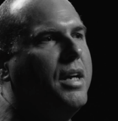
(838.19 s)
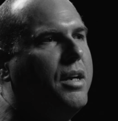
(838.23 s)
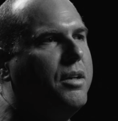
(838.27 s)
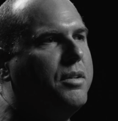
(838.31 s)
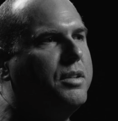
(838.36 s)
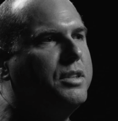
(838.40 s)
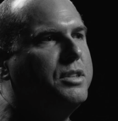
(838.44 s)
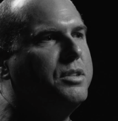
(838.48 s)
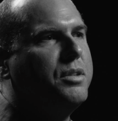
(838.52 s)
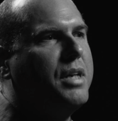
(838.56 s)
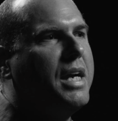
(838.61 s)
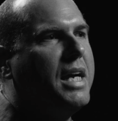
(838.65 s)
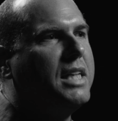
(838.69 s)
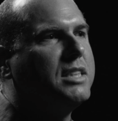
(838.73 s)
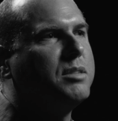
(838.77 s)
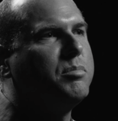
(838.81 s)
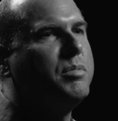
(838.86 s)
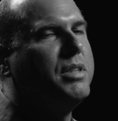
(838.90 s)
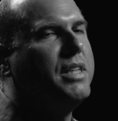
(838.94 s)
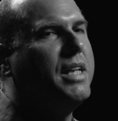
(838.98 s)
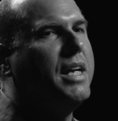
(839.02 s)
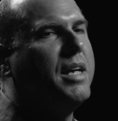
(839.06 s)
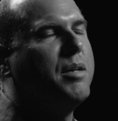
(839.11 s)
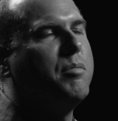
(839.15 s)
How could you ask
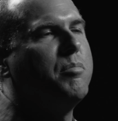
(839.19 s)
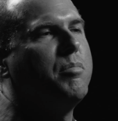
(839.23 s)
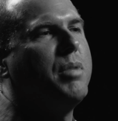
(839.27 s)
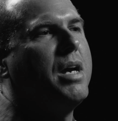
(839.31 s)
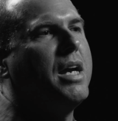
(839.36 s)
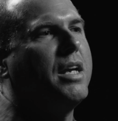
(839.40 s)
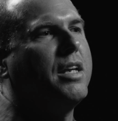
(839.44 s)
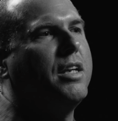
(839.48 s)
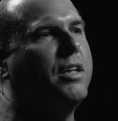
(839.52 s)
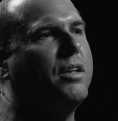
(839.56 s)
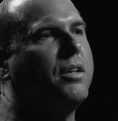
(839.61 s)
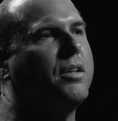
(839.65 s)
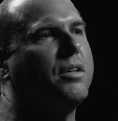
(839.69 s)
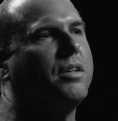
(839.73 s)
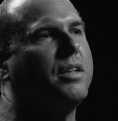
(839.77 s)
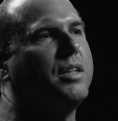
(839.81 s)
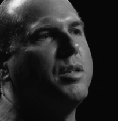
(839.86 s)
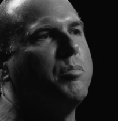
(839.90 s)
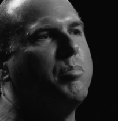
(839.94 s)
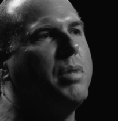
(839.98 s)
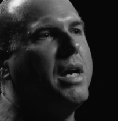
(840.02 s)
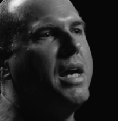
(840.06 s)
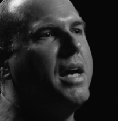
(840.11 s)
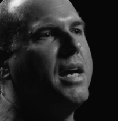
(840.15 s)
me that back here
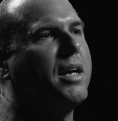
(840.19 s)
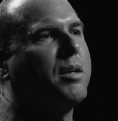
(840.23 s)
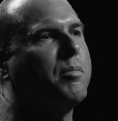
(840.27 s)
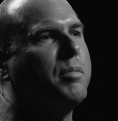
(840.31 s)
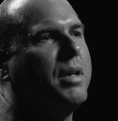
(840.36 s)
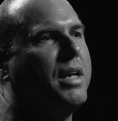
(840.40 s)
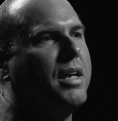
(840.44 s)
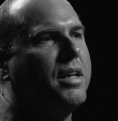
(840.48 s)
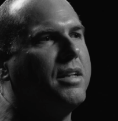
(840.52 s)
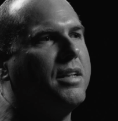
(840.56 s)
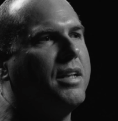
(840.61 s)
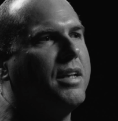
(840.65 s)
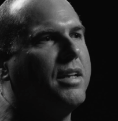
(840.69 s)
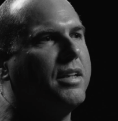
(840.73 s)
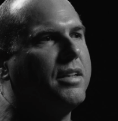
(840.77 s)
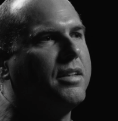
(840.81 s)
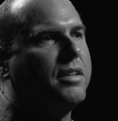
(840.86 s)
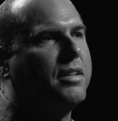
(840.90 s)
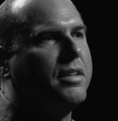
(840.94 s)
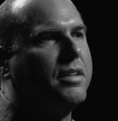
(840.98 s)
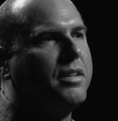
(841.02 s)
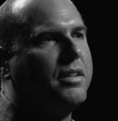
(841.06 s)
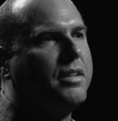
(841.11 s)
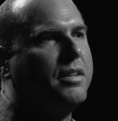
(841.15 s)
in the back, man? Like,
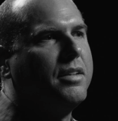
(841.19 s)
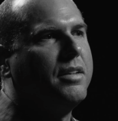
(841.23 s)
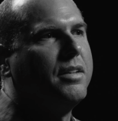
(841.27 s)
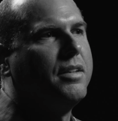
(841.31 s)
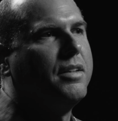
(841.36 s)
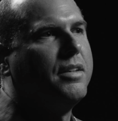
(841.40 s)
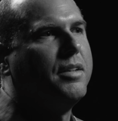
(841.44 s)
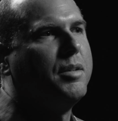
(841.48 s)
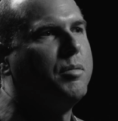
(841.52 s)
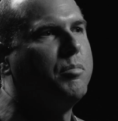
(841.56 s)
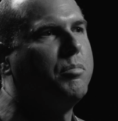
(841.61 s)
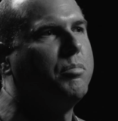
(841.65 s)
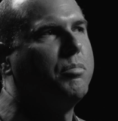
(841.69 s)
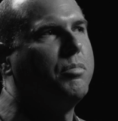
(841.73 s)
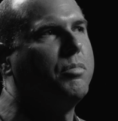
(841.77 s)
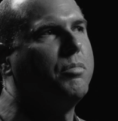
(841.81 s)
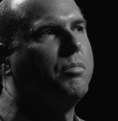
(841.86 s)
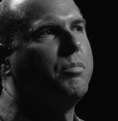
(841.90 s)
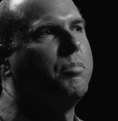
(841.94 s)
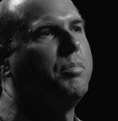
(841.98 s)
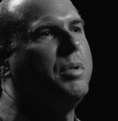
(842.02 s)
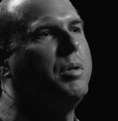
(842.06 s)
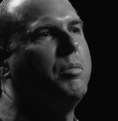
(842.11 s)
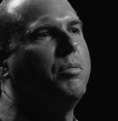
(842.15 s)

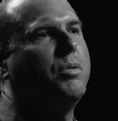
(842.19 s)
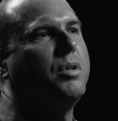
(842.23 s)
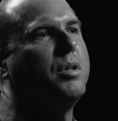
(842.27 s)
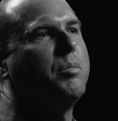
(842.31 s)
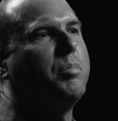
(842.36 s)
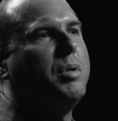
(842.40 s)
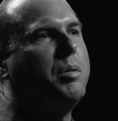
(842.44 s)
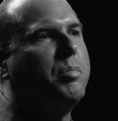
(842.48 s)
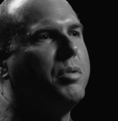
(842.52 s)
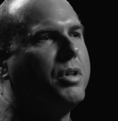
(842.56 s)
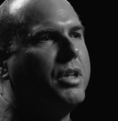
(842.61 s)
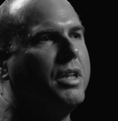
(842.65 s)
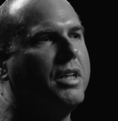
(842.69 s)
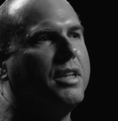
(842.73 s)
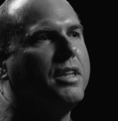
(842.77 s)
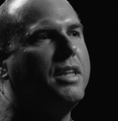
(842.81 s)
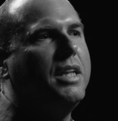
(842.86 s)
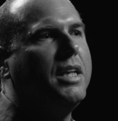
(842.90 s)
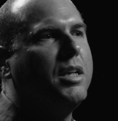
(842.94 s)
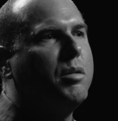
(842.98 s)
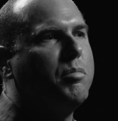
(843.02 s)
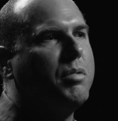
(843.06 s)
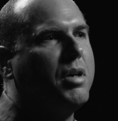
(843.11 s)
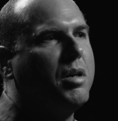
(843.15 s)
people, what are people gonna
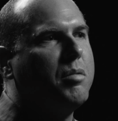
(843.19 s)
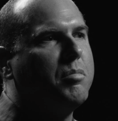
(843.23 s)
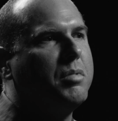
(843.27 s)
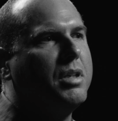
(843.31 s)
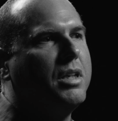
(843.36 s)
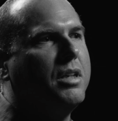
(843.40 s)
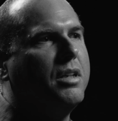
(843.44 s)
think about